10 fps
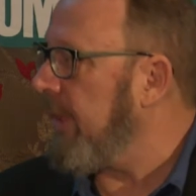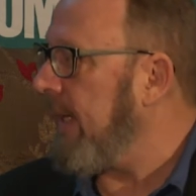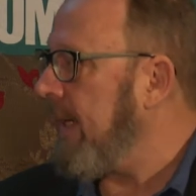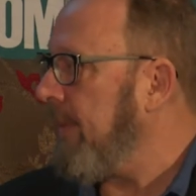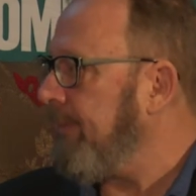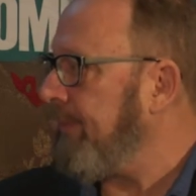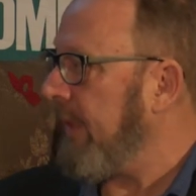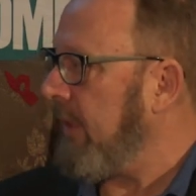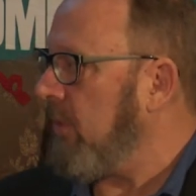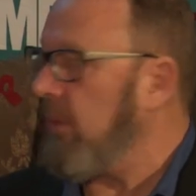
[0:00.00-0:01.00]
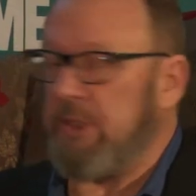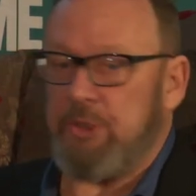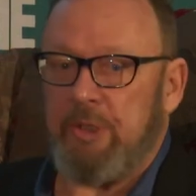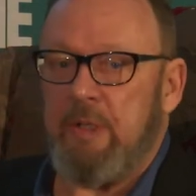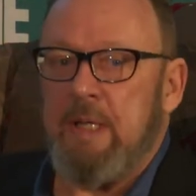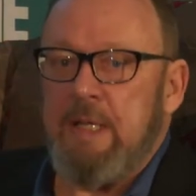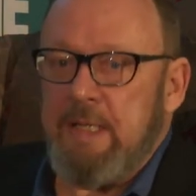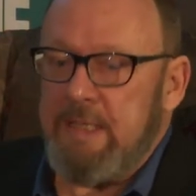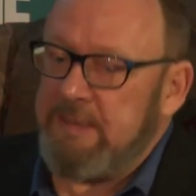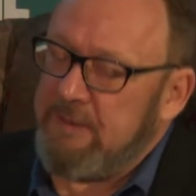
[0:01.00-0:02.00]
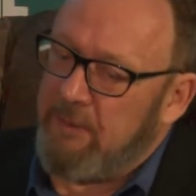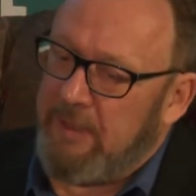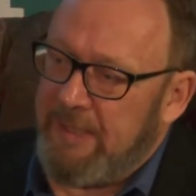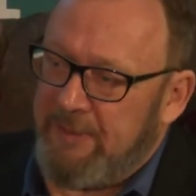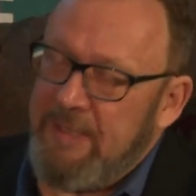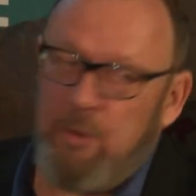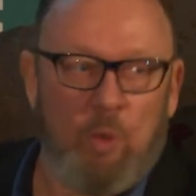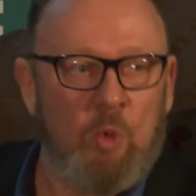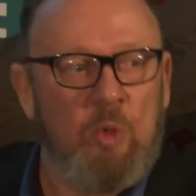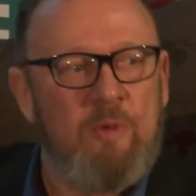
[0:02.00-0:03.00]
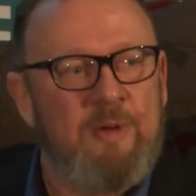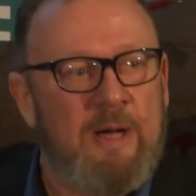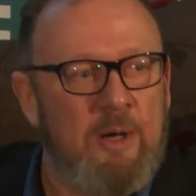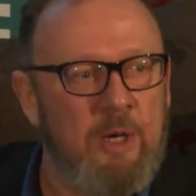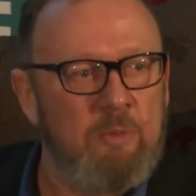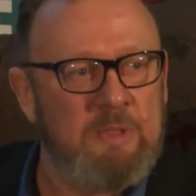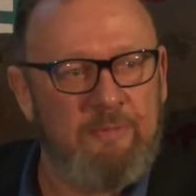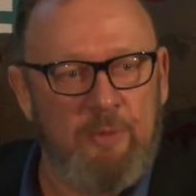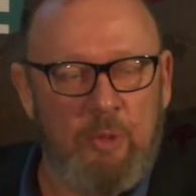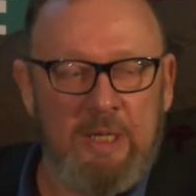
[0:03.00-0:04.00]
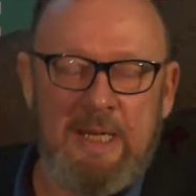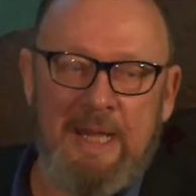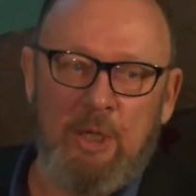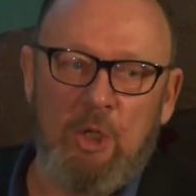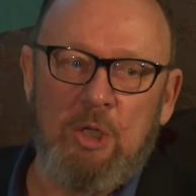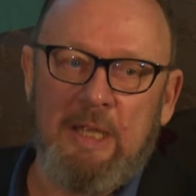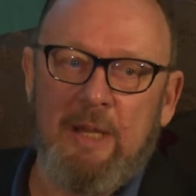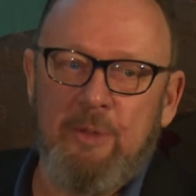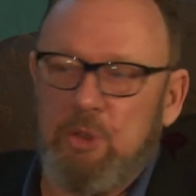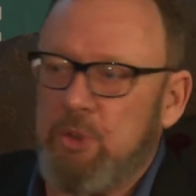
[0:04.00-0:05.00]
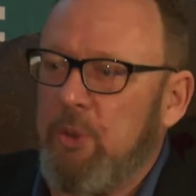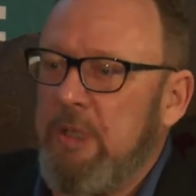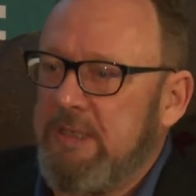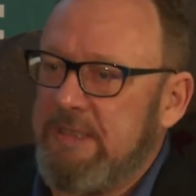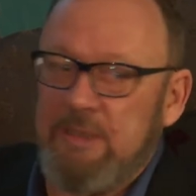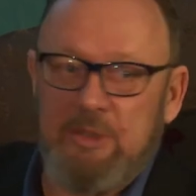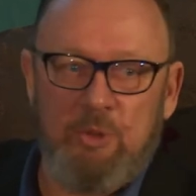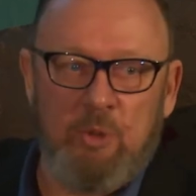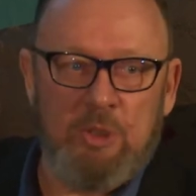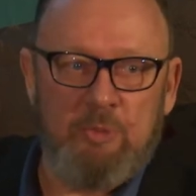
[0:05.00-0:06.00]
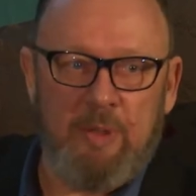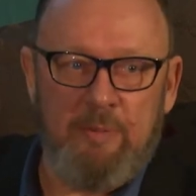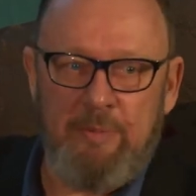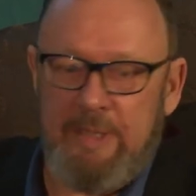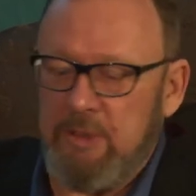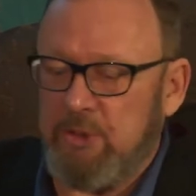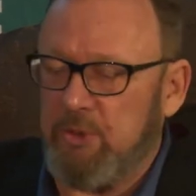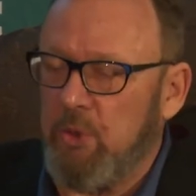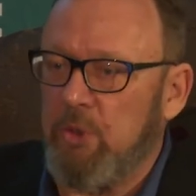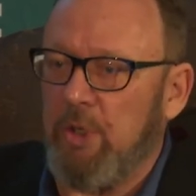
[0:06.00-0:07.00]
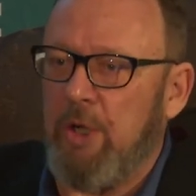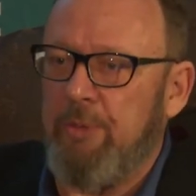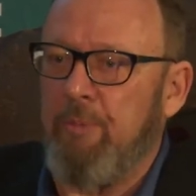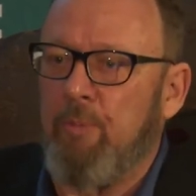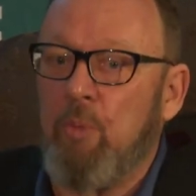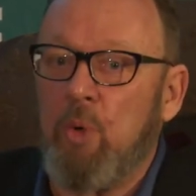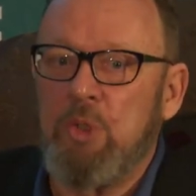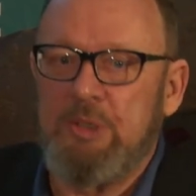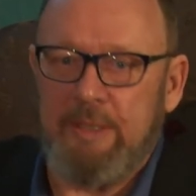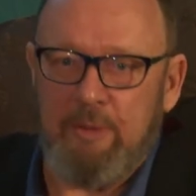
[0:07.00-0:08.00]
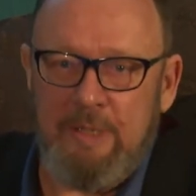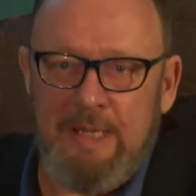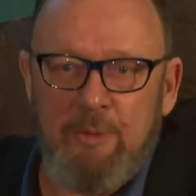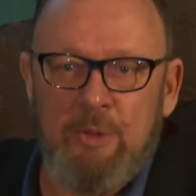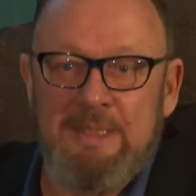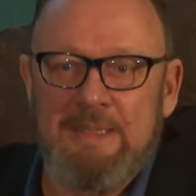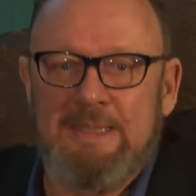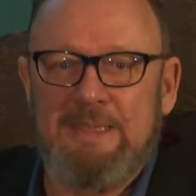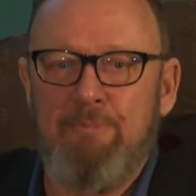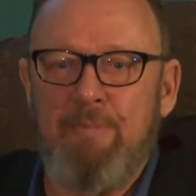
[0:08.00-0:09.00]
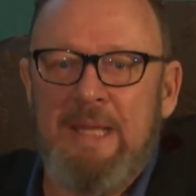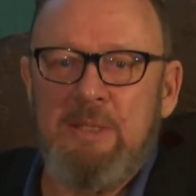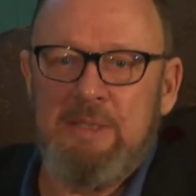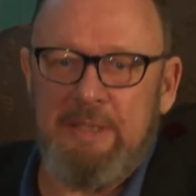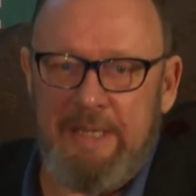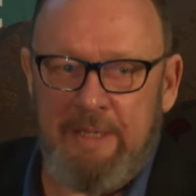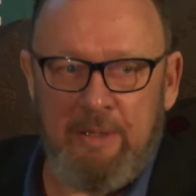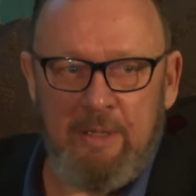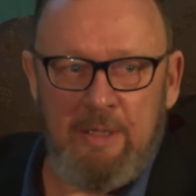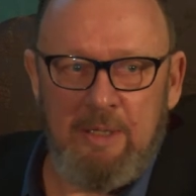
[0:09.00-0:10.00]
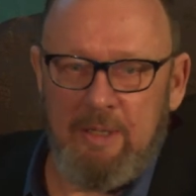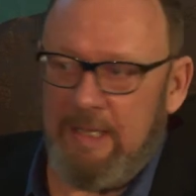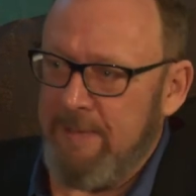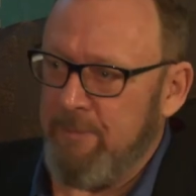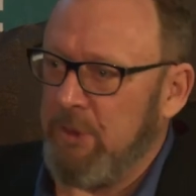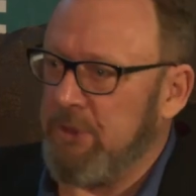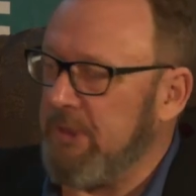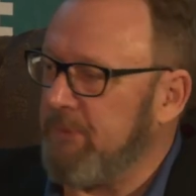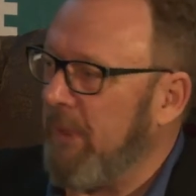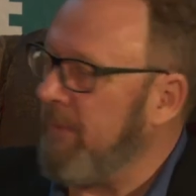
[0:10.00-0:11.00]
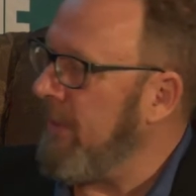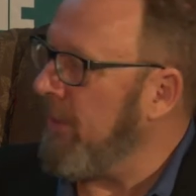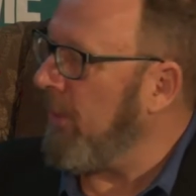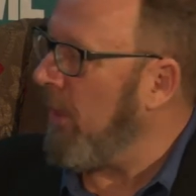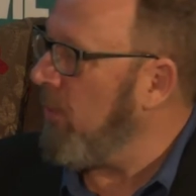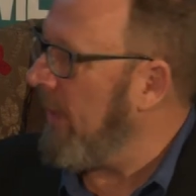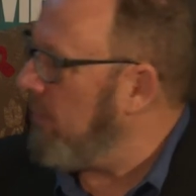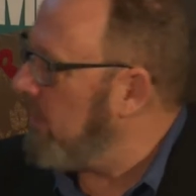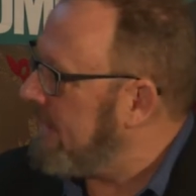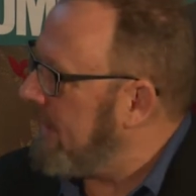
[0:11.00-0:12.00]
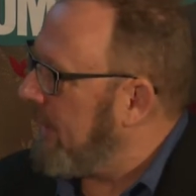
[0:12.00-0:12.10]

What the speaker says: a question. I think all of our homes, if you went and had a look how the toilet's installed, it's probably been installed on mortar. In other words, it's cemented in, which is probably the wrong way. What's the